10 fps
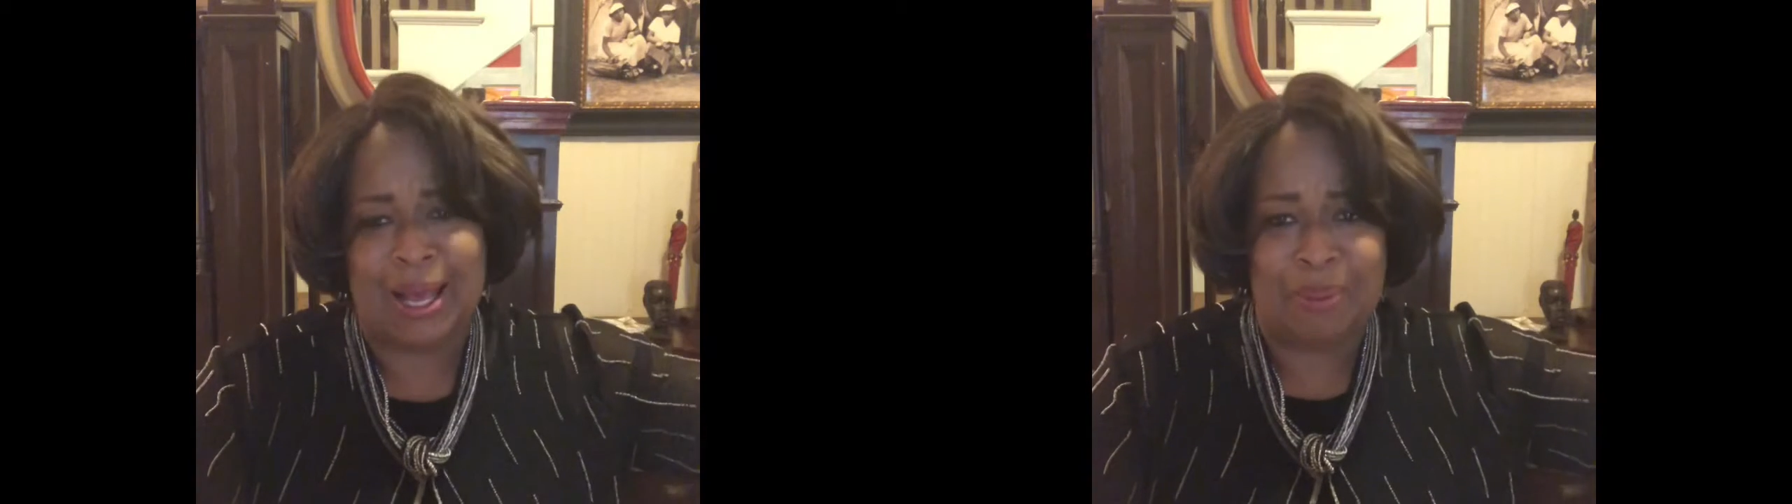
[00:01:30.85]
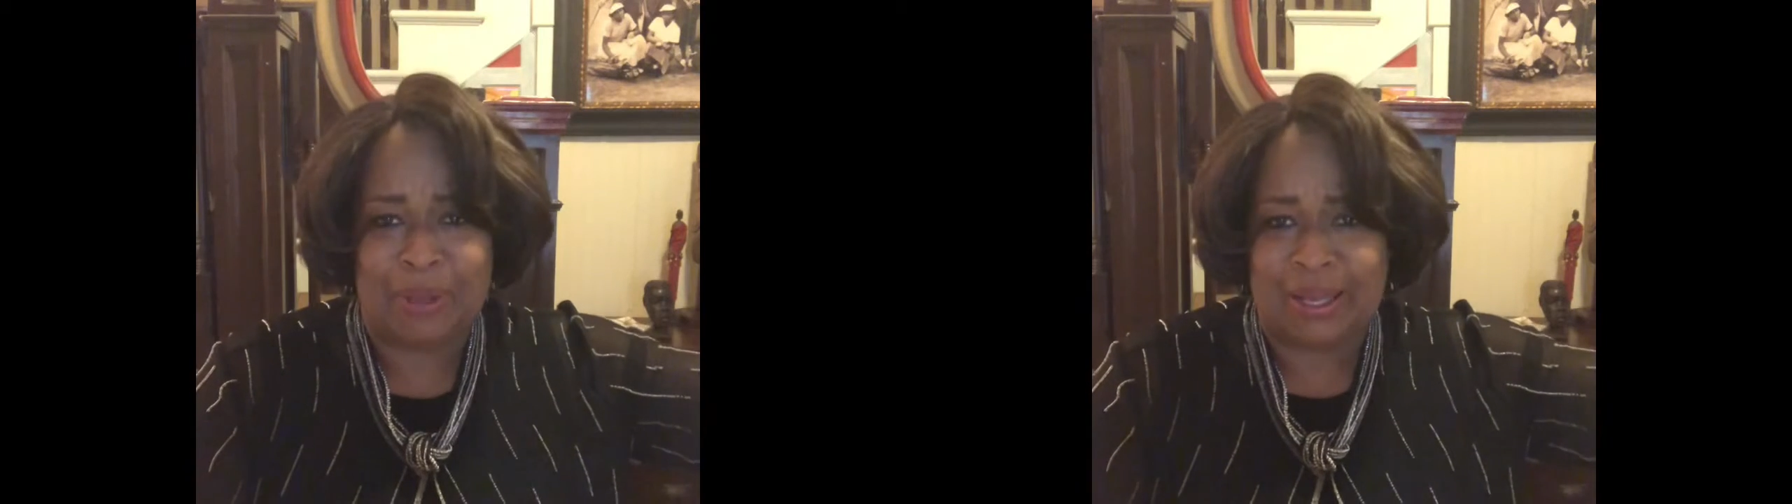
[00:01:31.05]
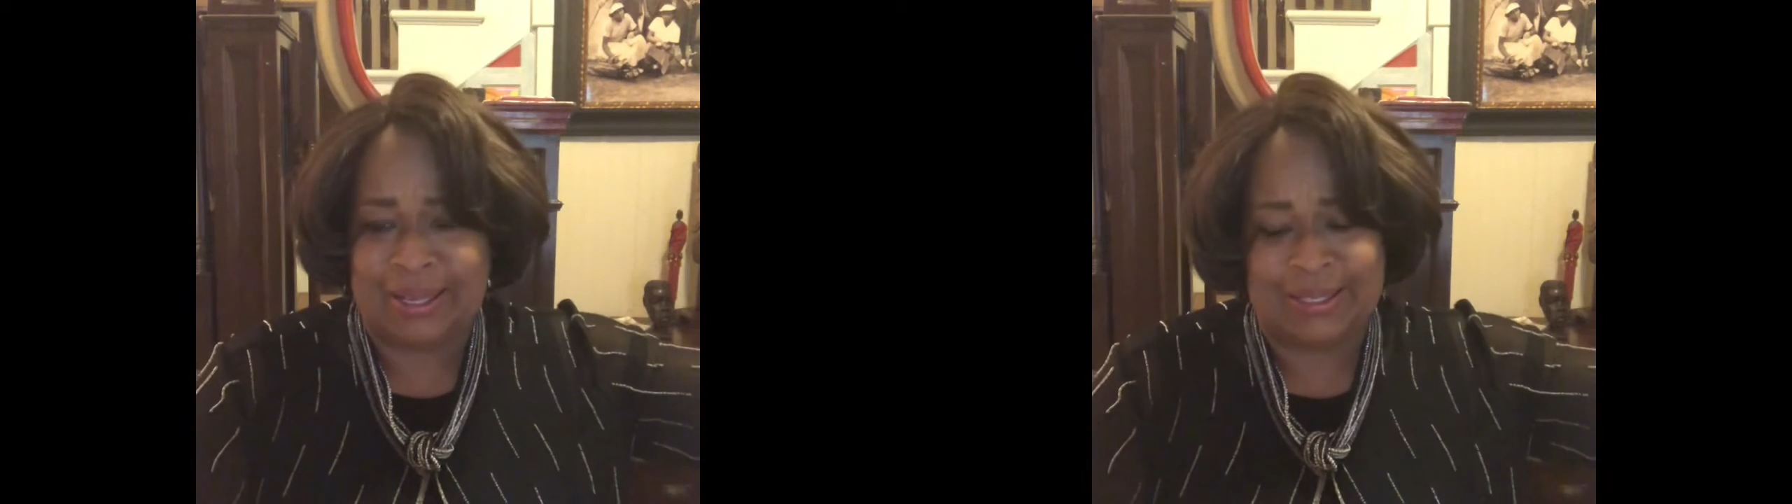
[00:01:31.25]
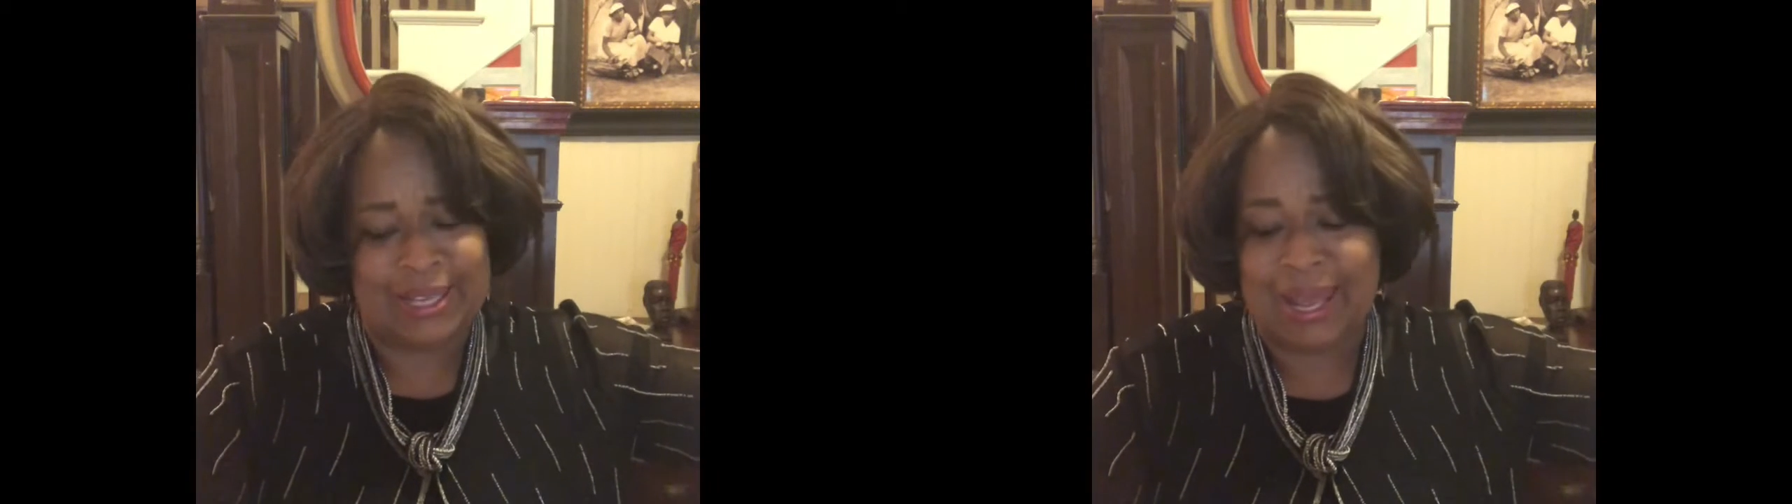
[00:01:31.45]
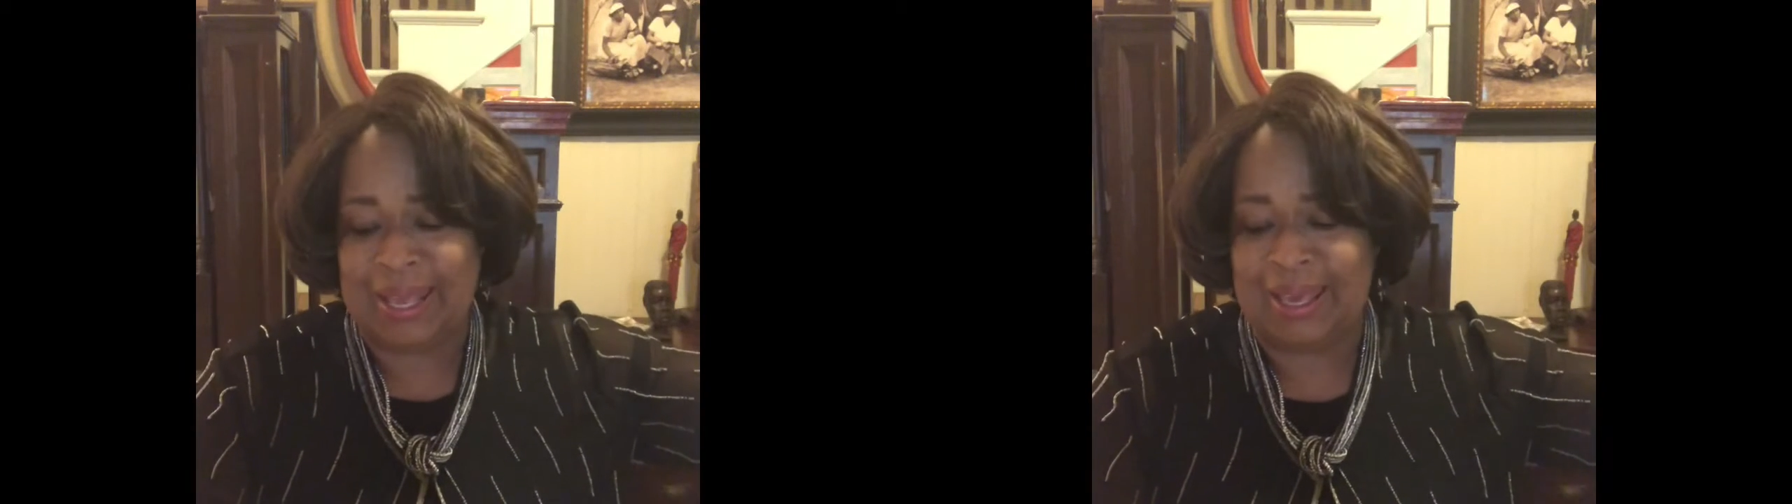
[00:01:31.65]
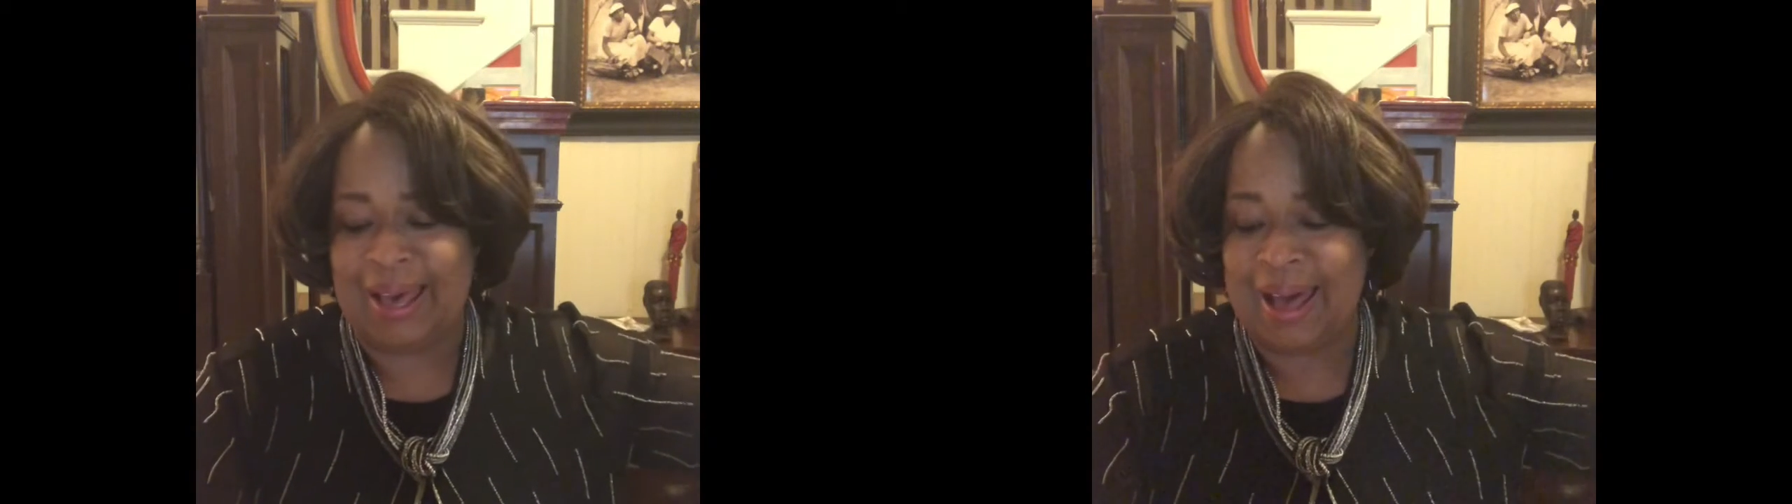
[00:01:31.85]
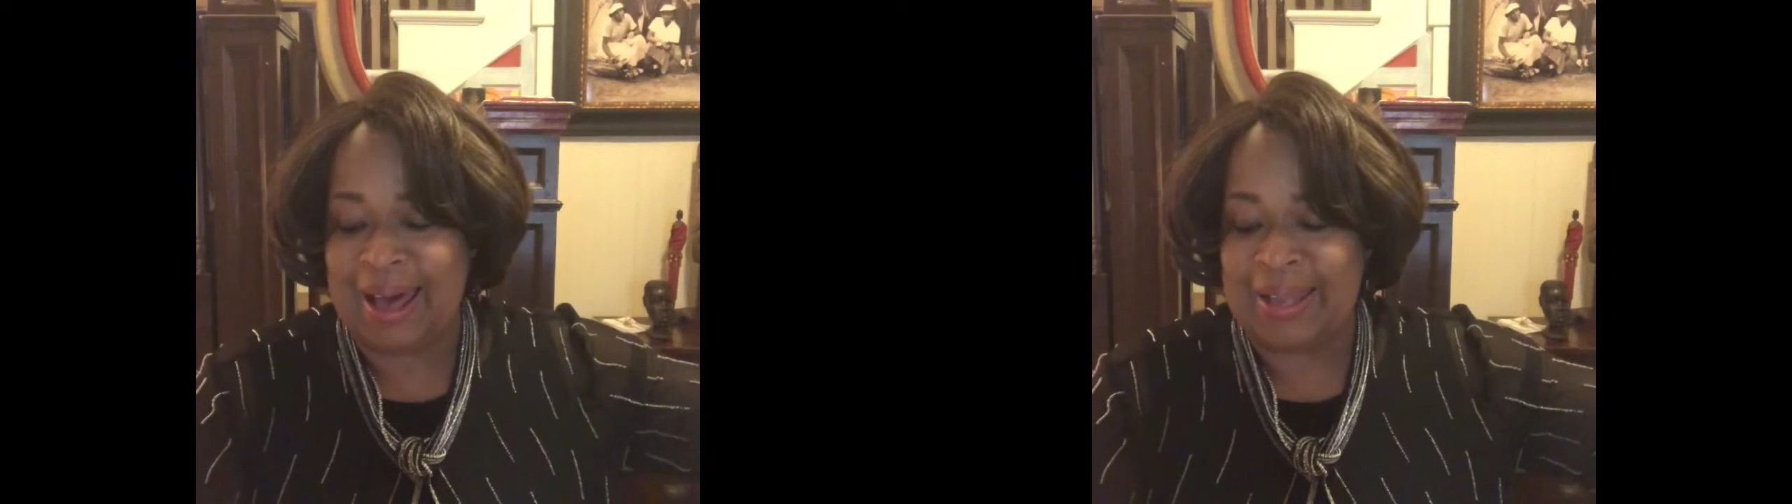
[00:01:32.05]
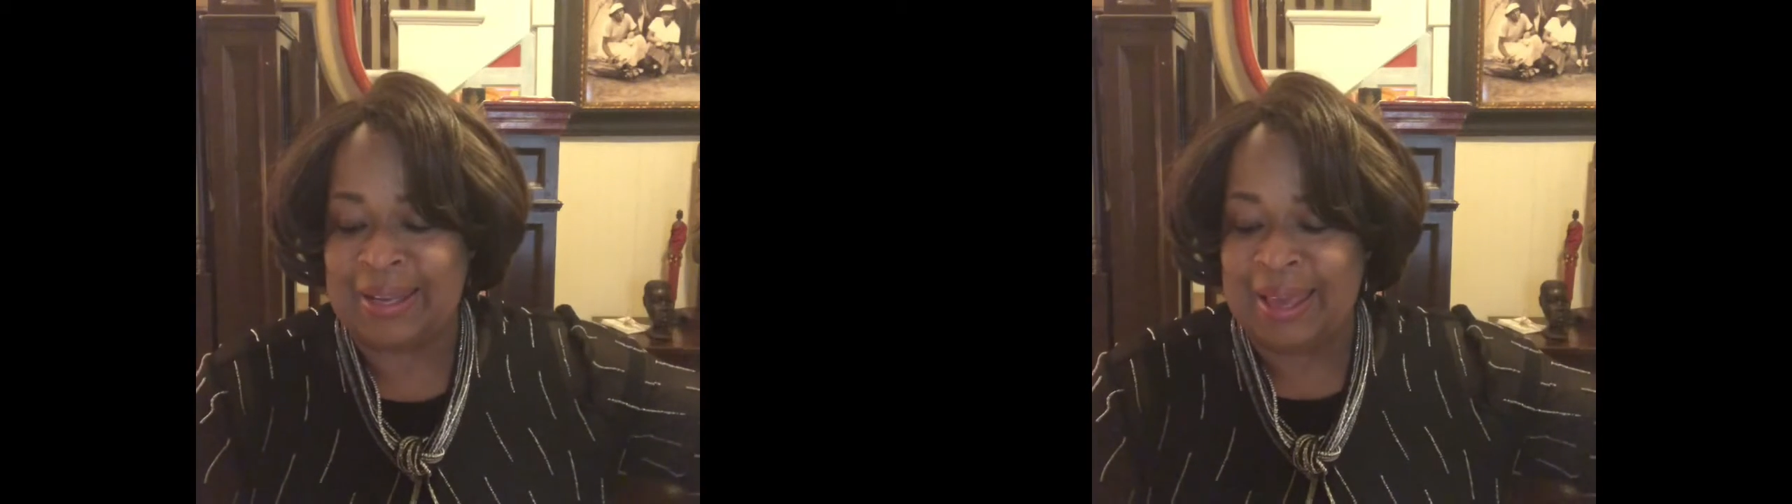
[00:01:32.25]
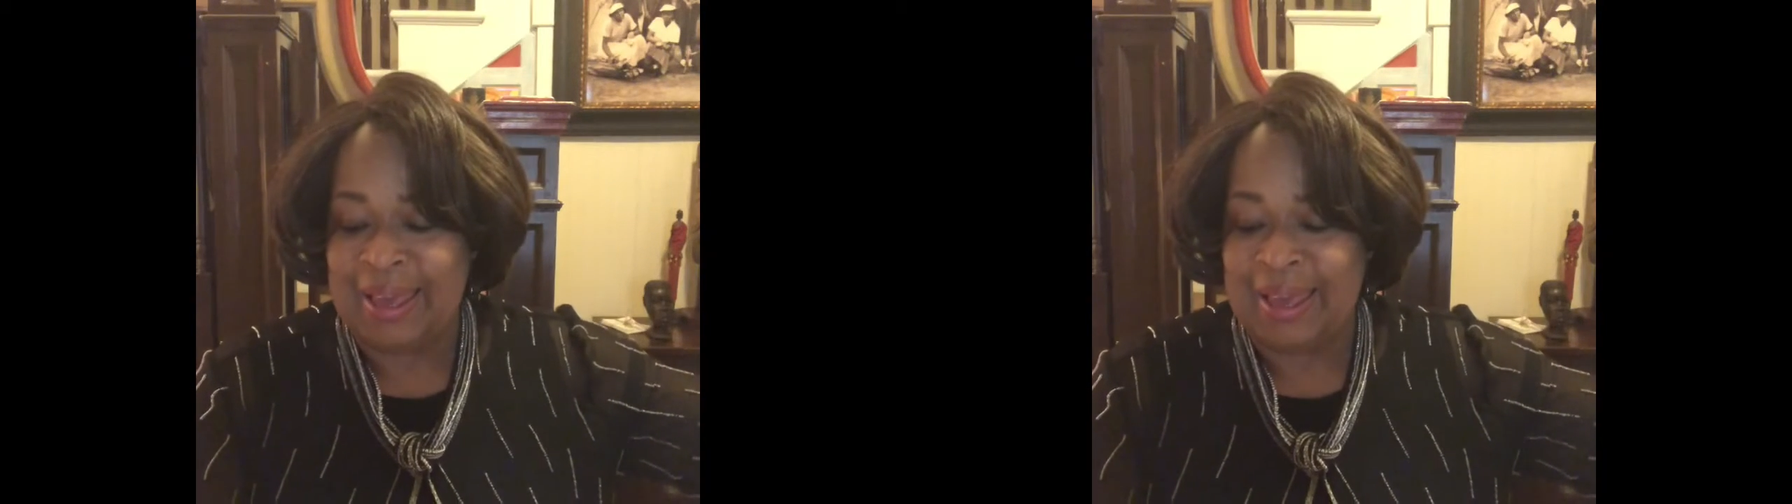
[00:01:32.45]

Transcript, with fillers: Abba, Daddy God,